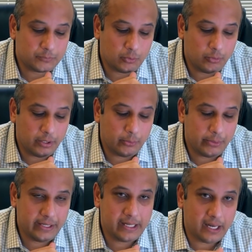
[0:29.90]
where
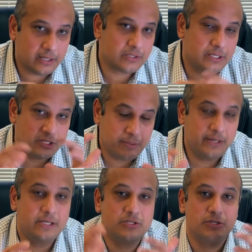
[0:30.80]
we got
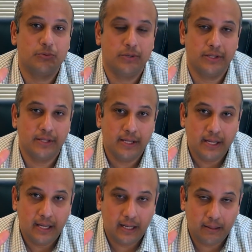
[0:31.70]
experience with
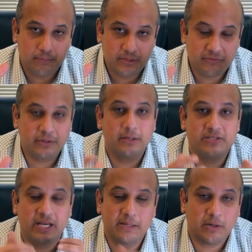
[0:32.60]
different
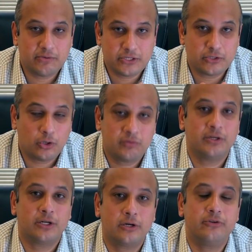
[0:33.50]
asylum offices all over
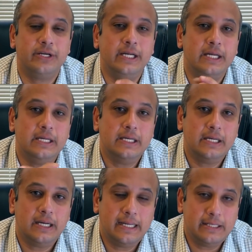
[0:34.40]
the country,
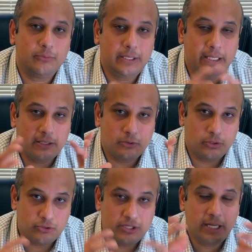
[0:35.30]
and we got to
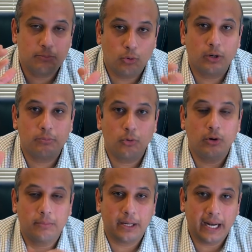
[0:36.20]
understand more and
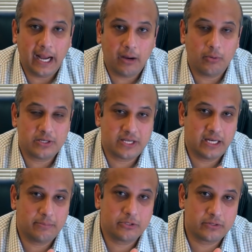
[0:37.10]
more about how
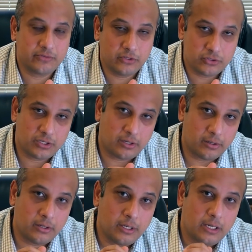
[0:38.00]
asylum interviews
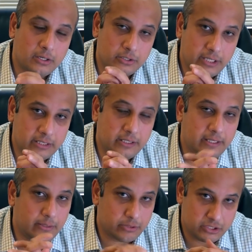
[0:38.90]
are conducted
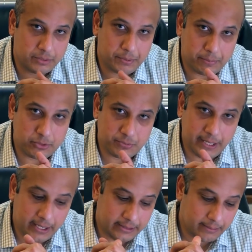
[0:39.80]
and what's the purpose
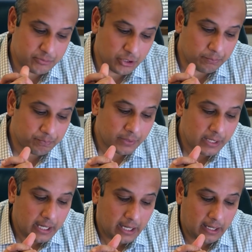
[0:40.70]
behind them. So
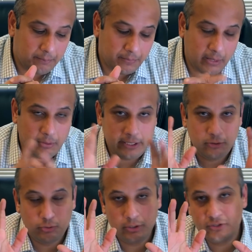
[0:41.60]
I want
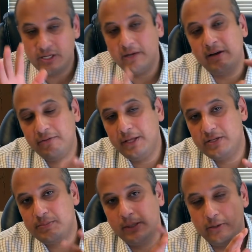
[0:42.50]
you to understand 5
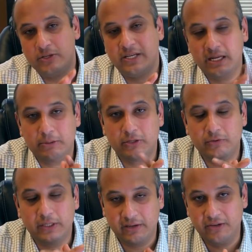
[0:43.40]
things about your asylum
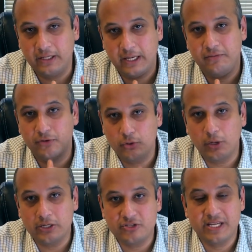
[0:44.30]
interview, and I feel like if you
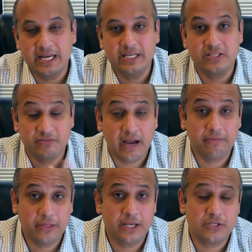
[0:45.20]
understand these 5
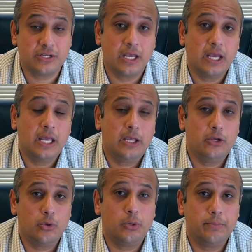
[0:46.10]
things,
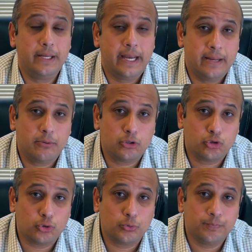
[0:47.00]
you would be able
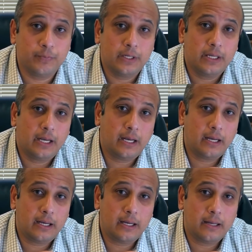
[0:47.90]
to
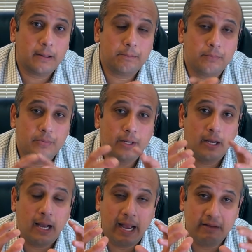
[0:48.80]

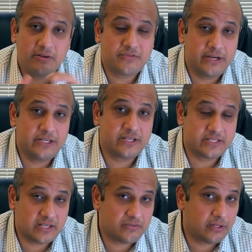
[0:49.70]
have a very
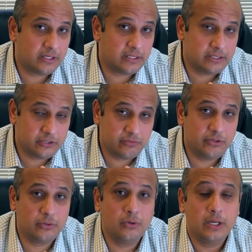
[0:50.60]
successful
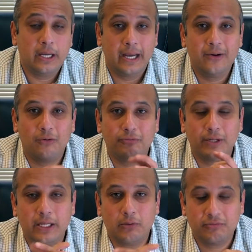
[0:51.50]
interview, and
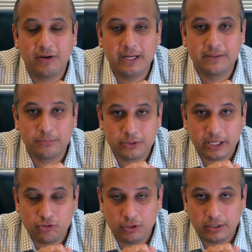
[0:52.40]
hopefully you'll find
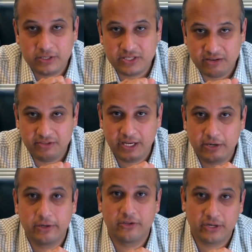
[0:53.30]
protection and safety
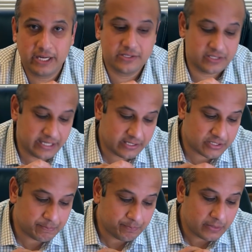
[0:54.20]
here in the United States.